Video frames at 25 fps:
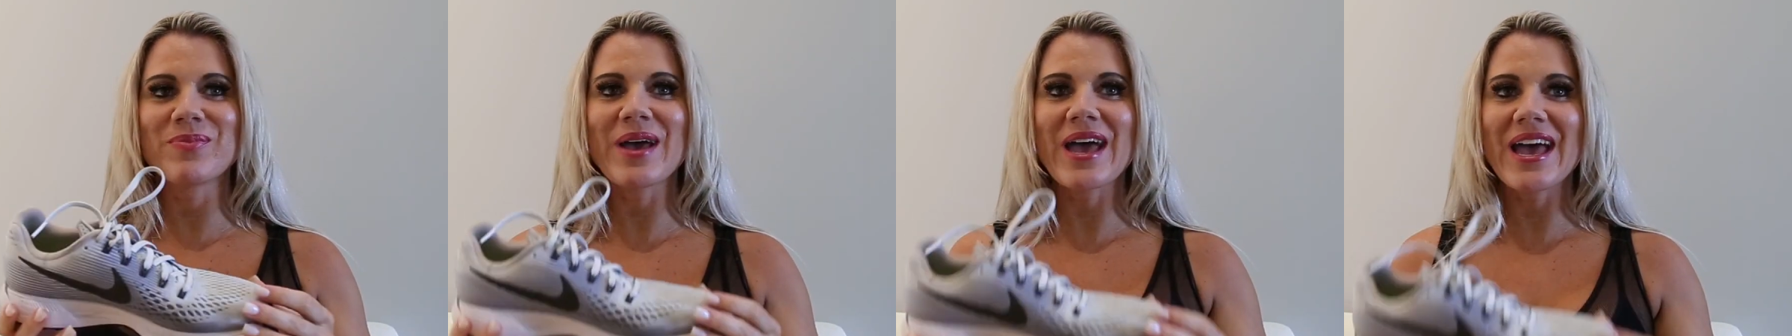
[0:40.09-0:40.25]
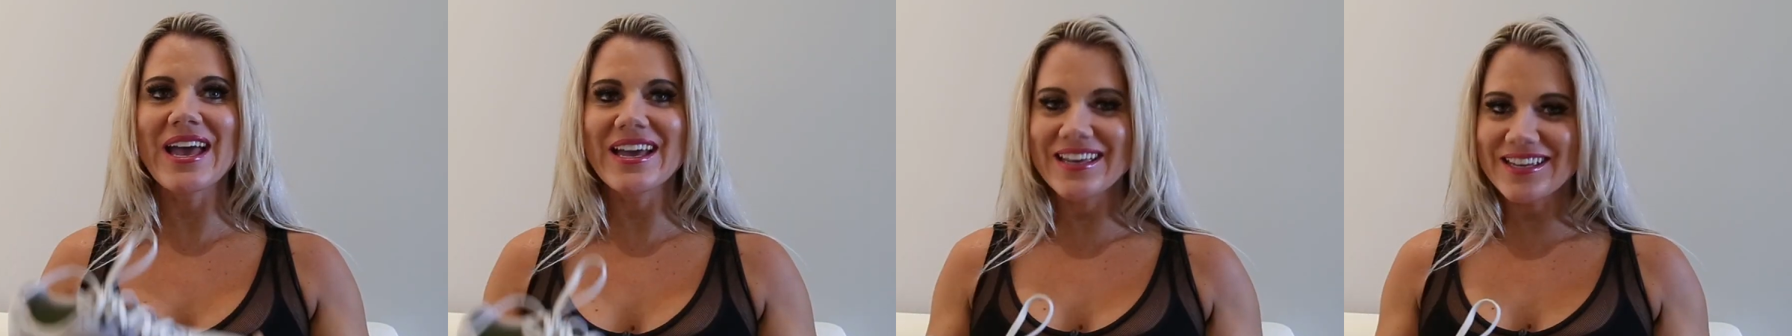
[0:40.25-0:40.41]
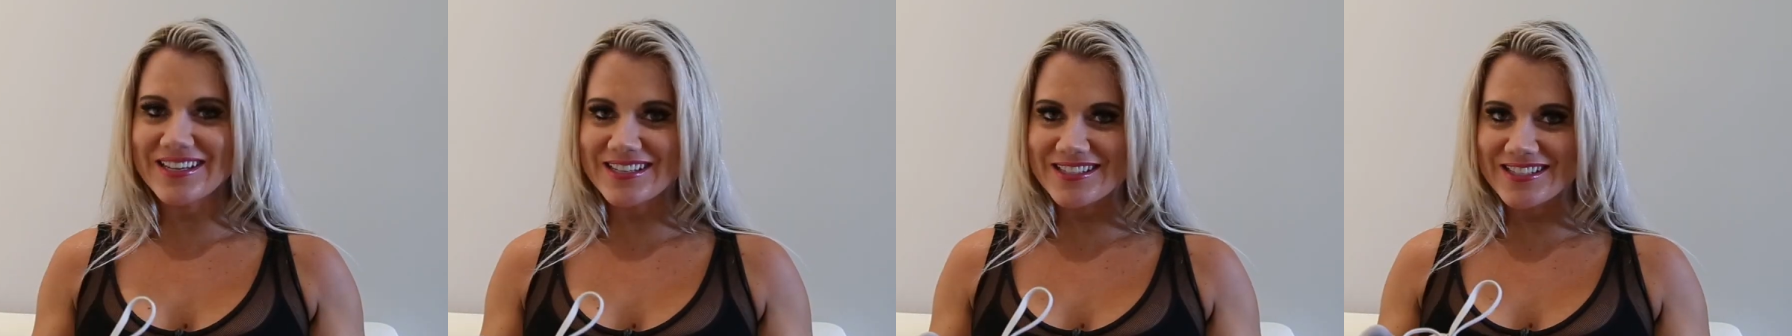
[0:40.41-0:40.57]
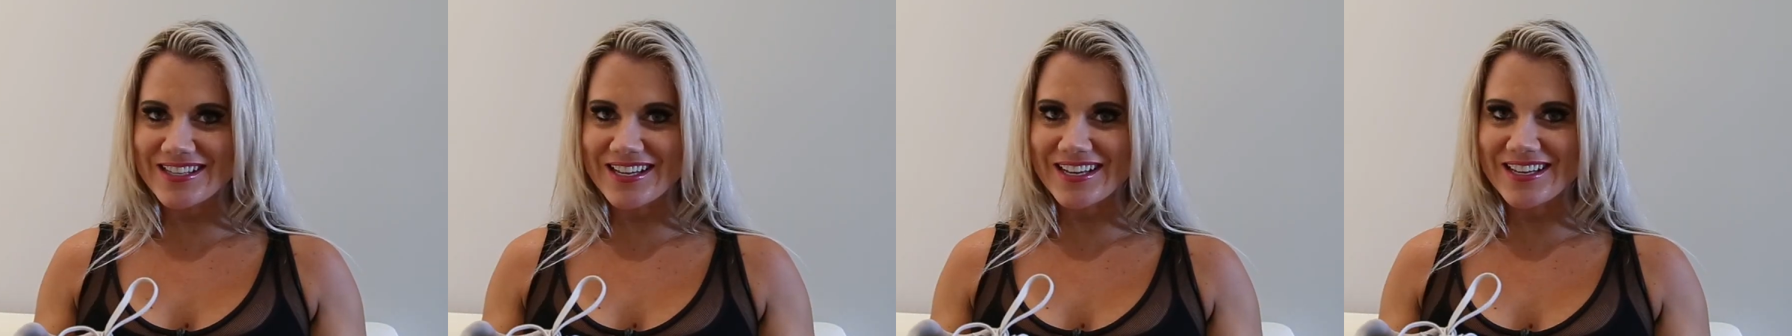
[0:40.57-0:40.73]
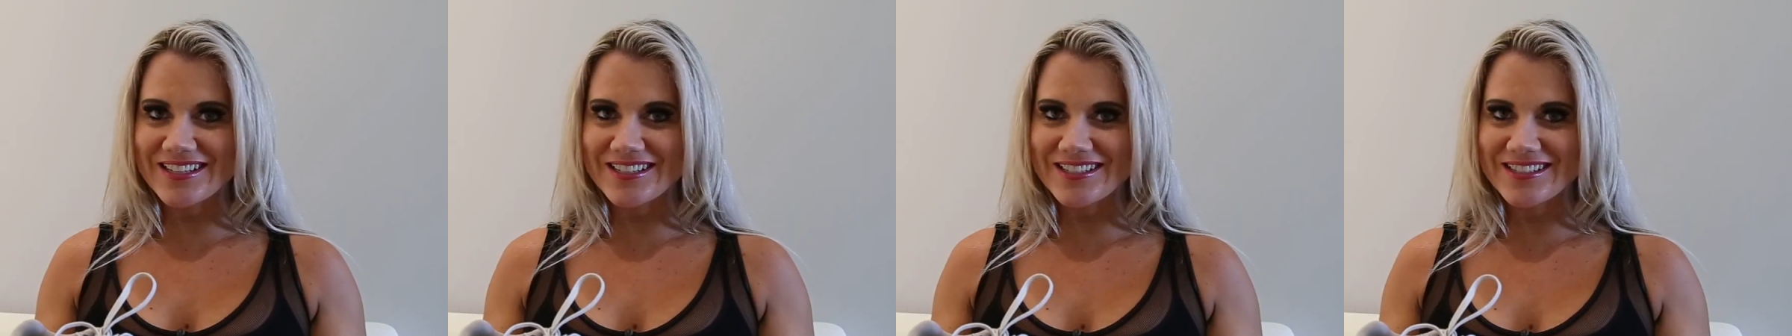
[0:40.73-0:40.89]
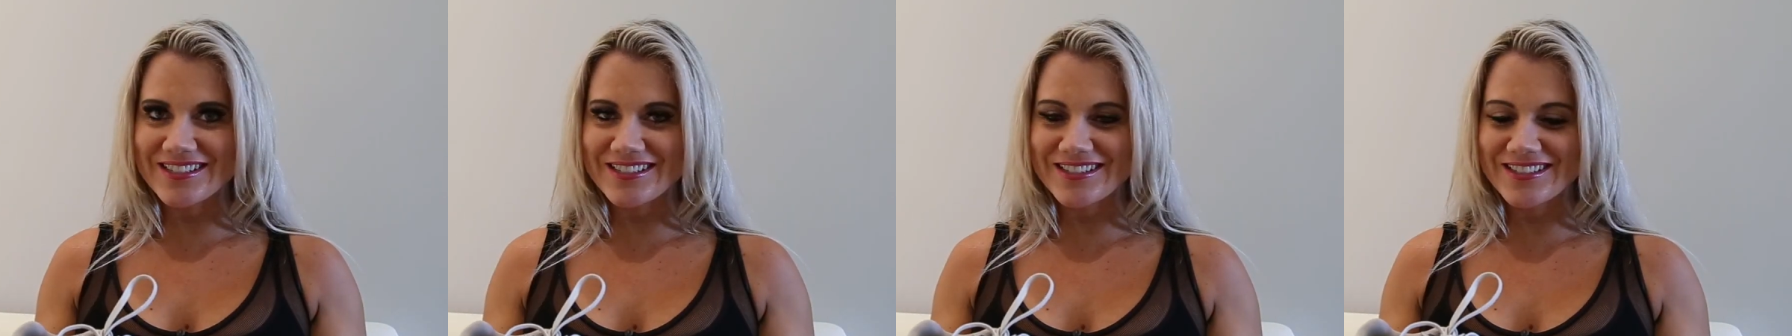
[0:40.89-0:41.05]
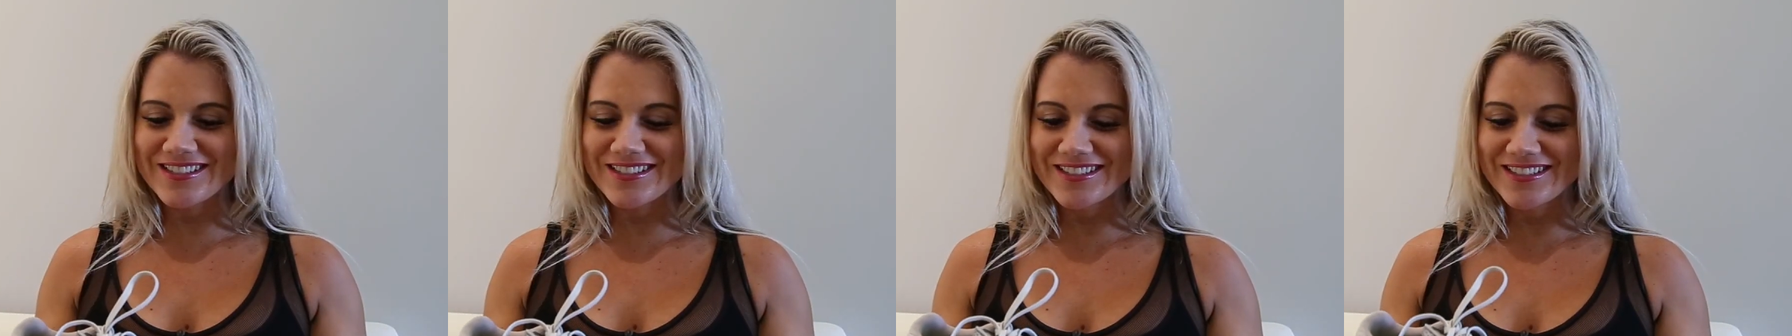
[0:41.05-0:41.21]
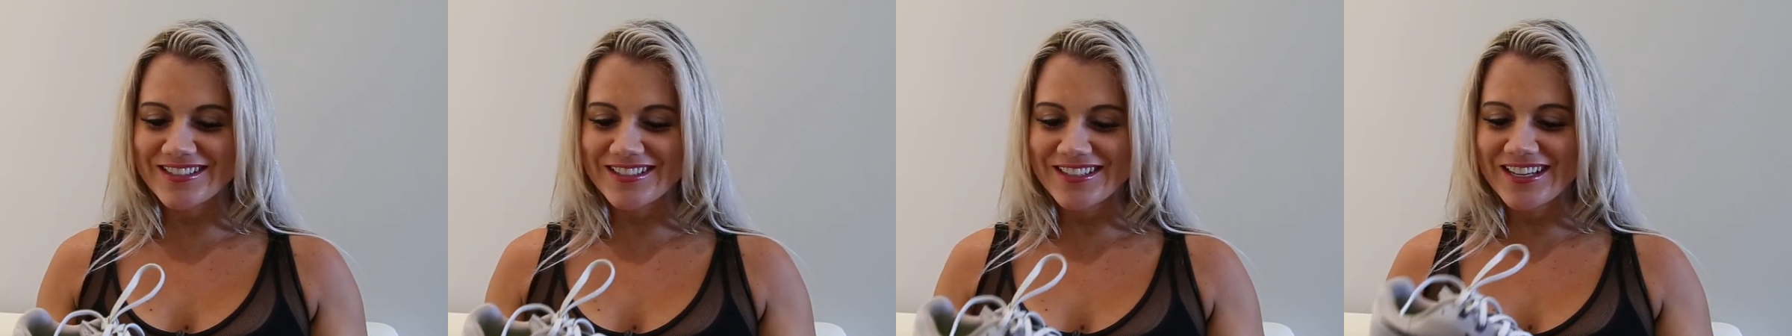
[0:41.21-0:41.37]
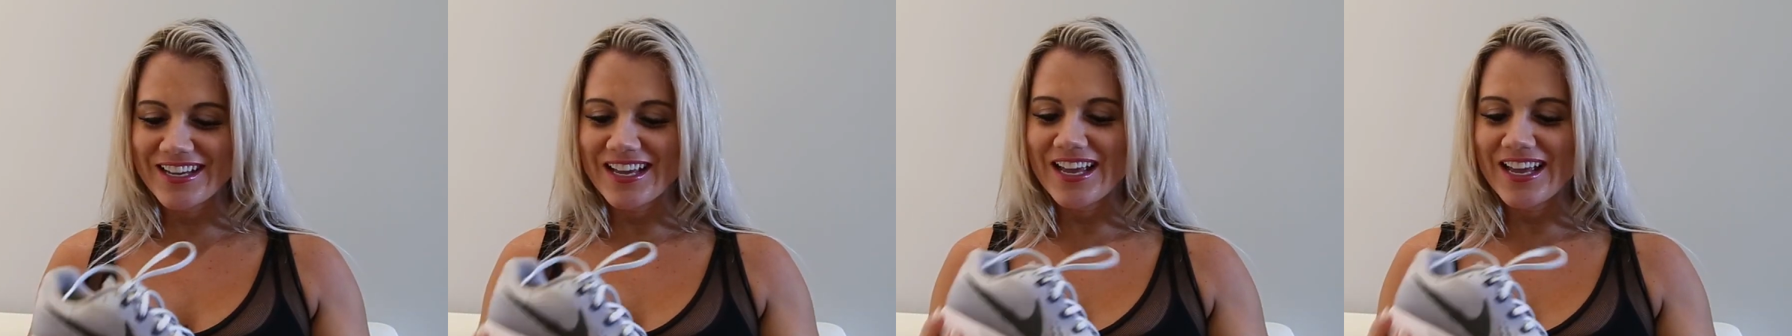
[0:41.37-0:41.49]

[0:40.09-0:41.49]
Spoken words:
Pegasus.